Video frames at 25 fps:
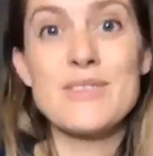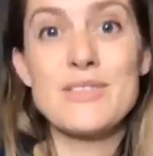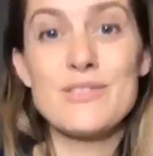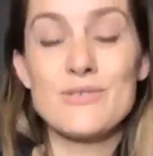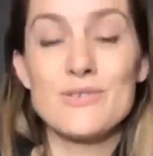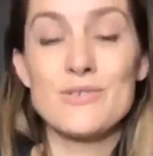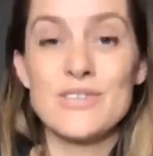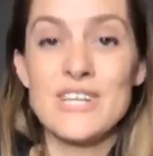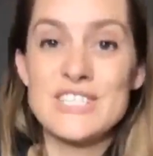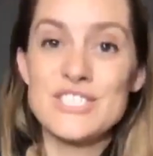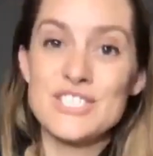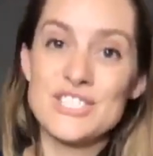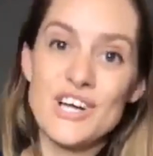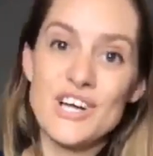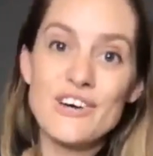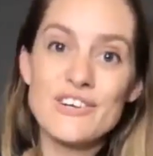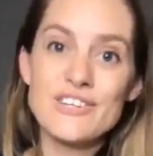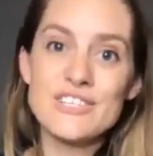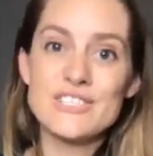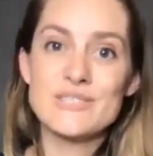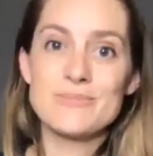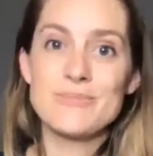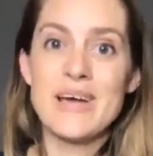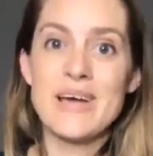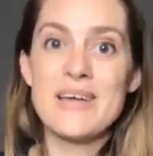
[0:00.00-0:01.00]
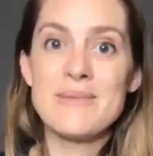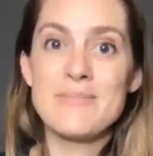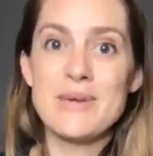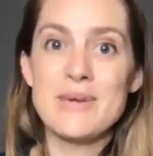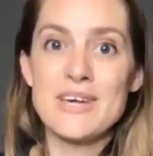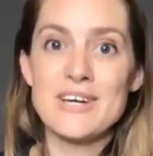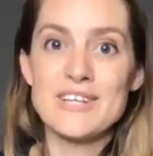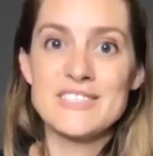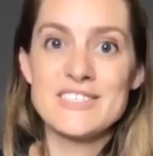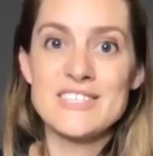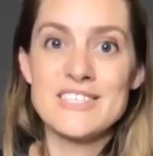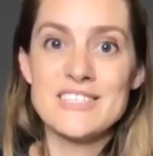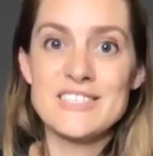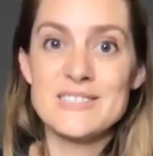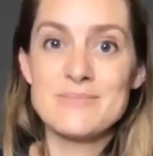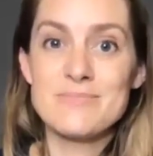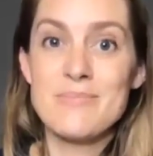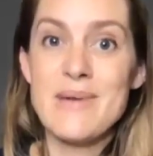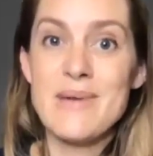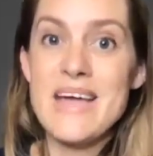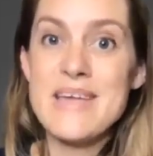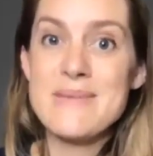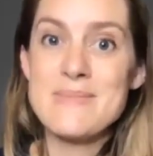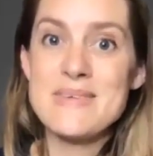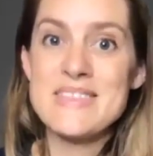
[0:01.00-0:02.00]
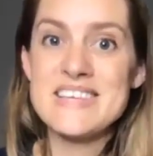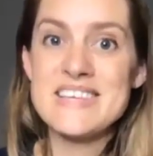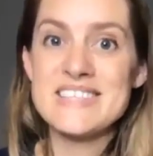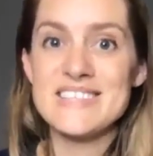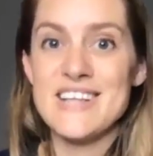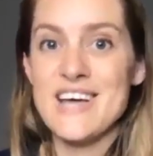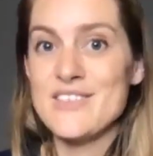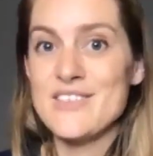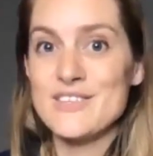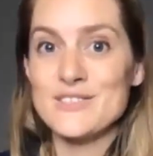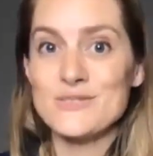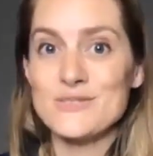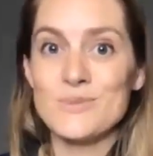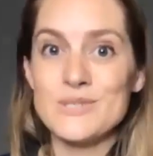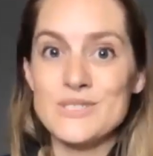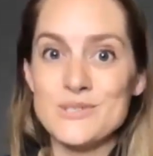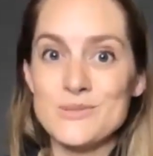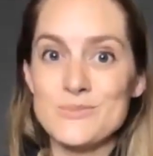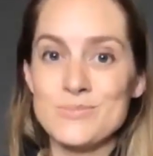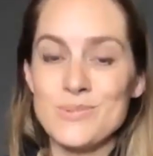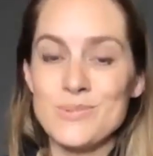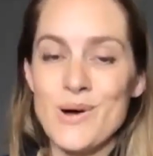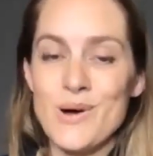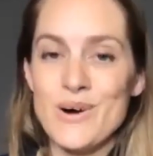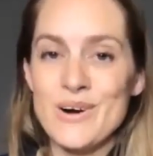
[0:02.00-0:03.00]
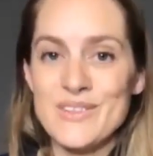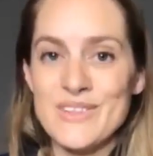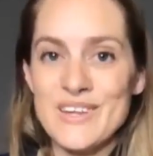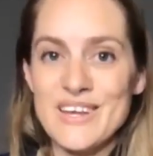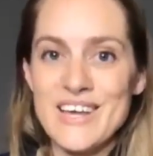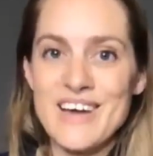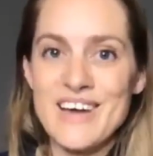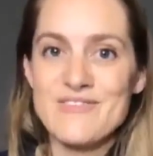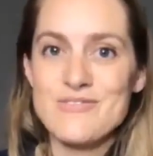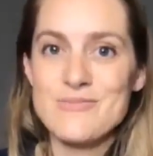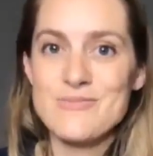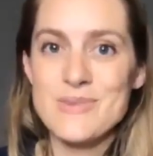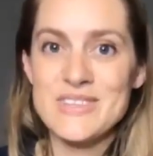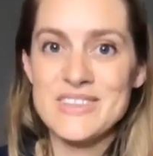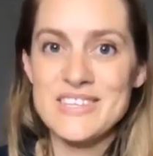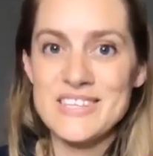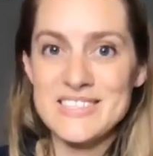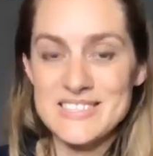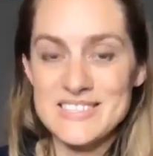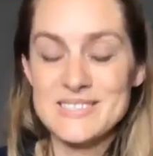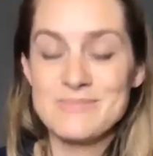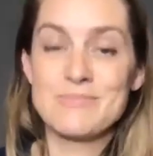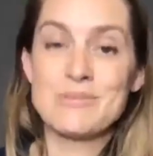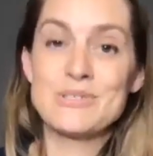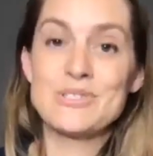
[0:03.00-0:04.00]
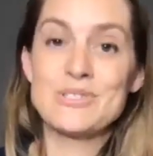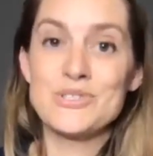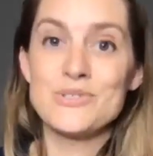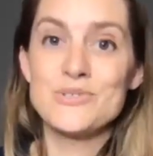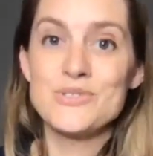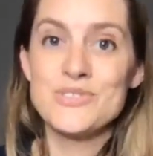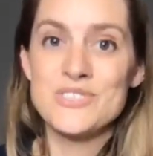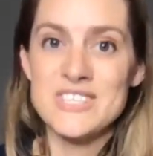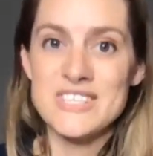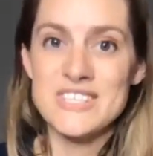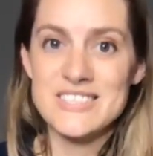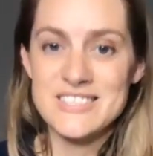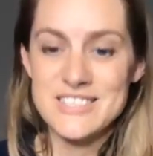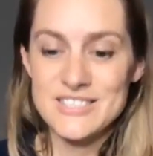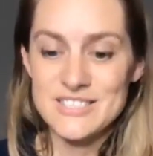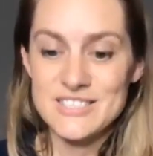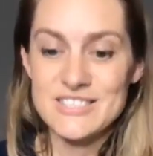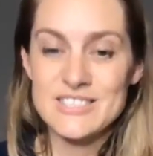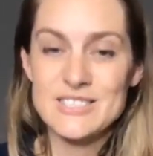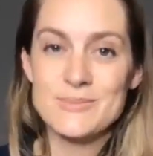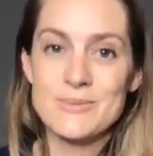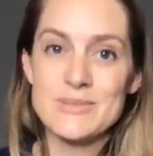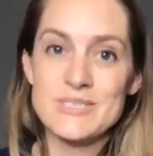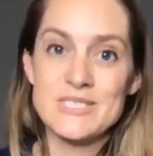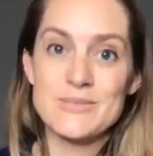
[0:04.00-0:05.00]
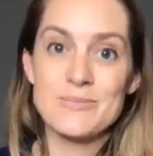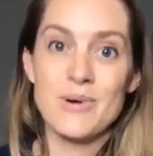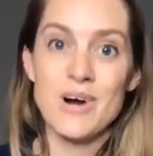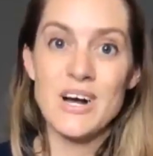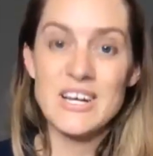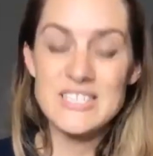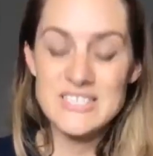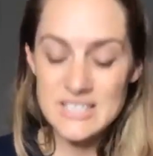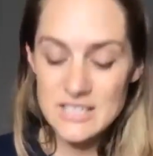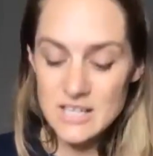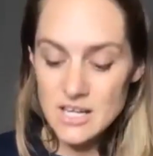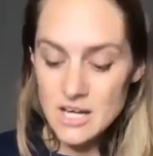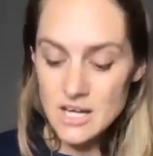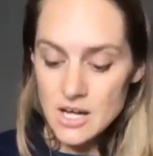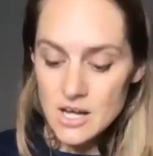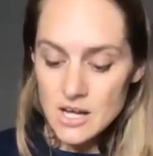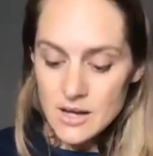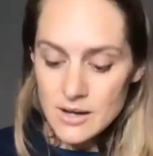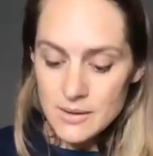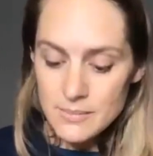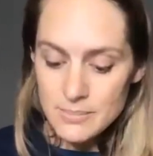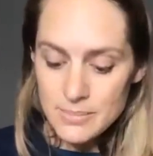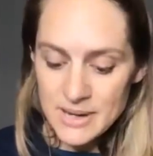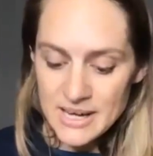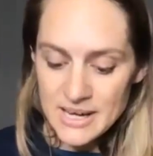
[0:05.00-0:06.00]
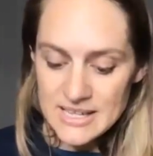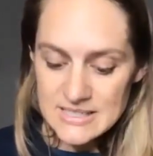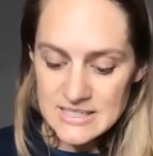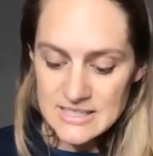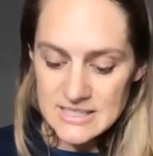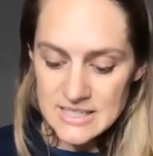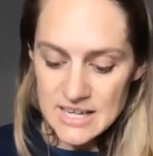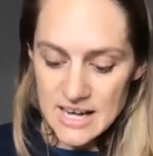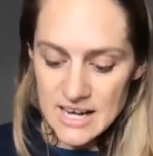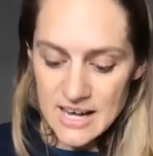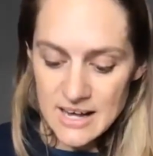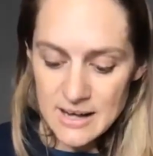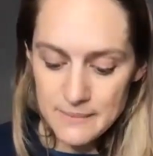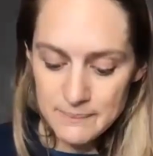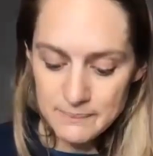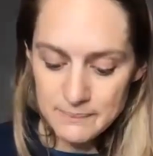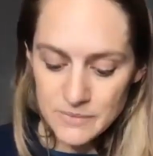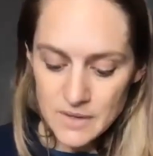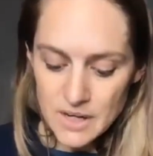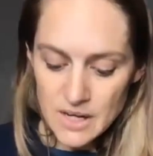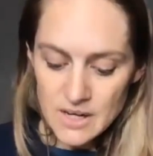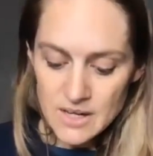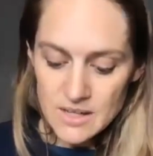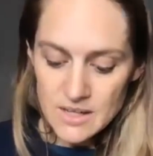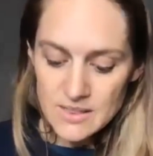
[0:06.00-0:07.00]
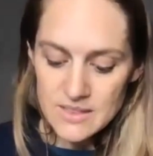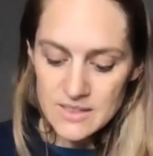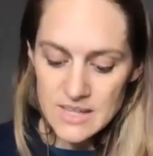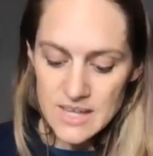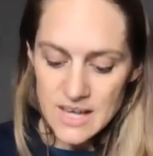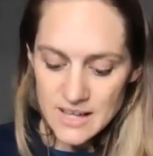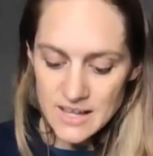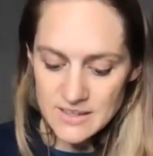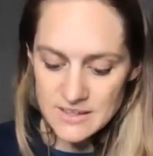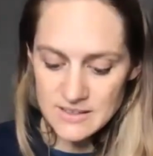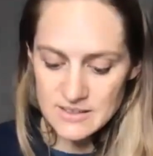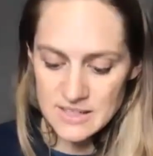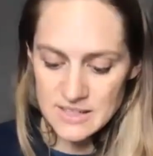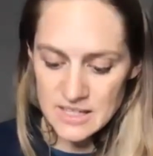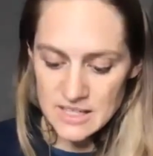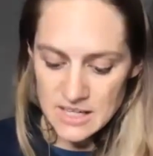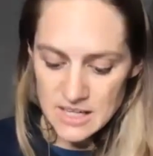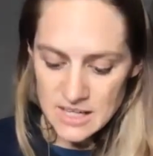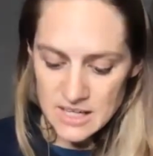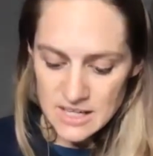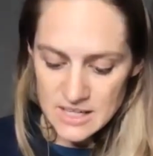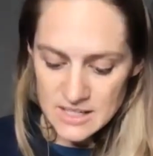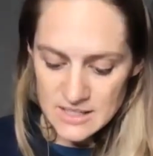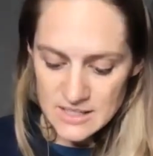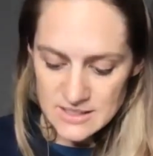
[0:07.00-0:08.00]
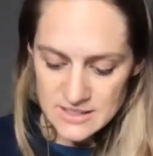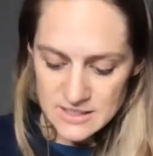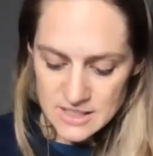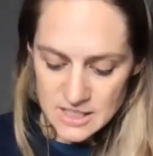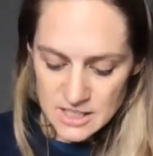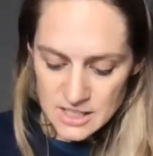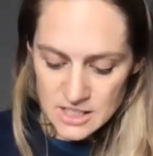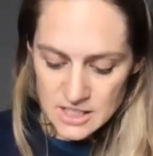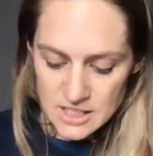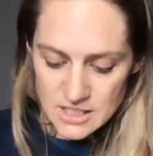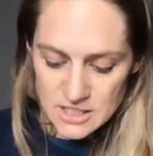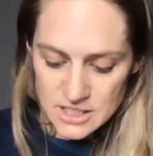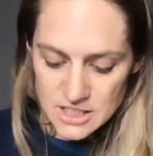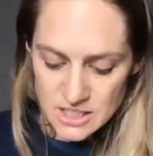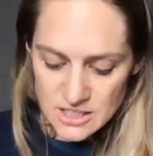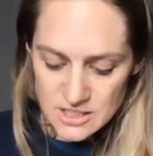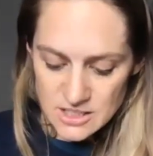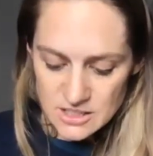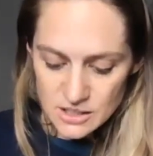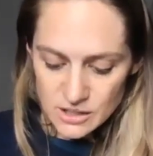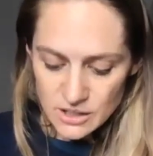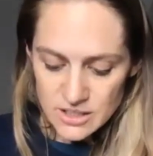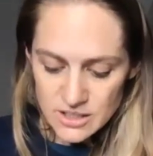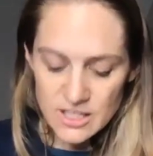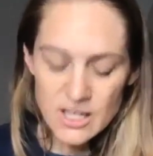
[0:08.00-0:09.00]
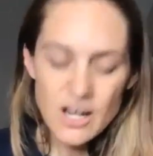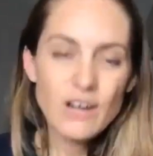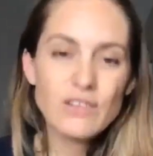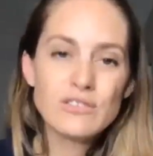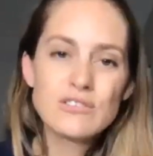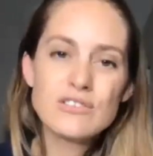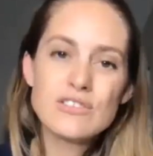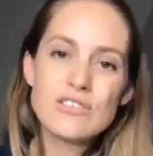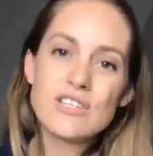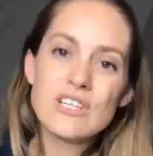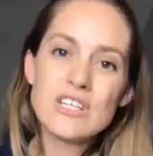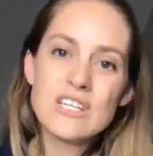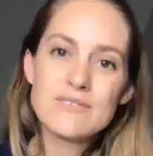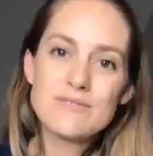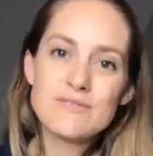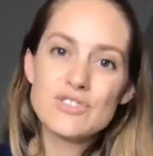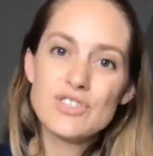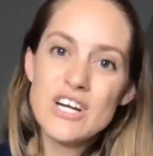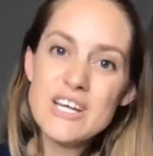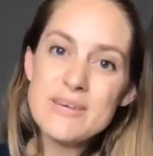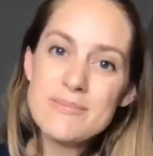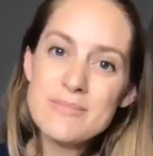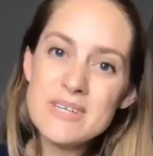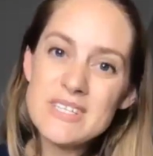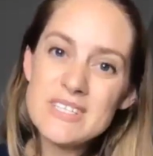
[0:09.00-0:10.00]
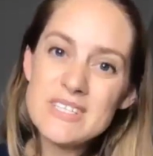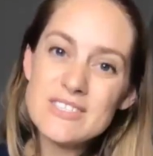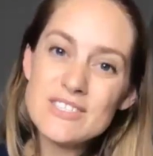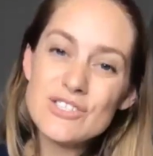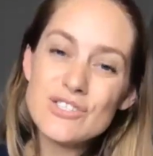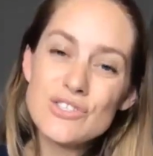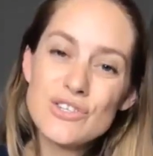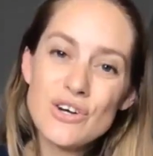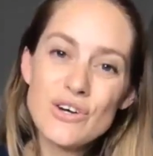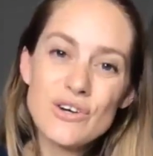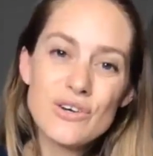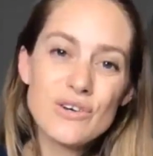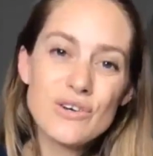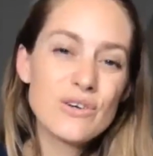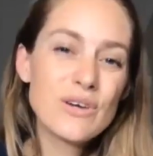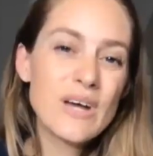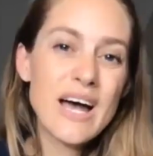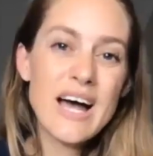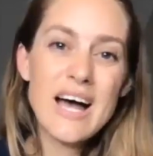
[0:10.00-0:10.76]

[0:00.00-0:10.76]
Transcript: Thornley showed it to me, because it's, maybe there's like this whistleblower in the government that's produced this. It's a bit surprising. But the other thing is just to look at alternative treatments, you know,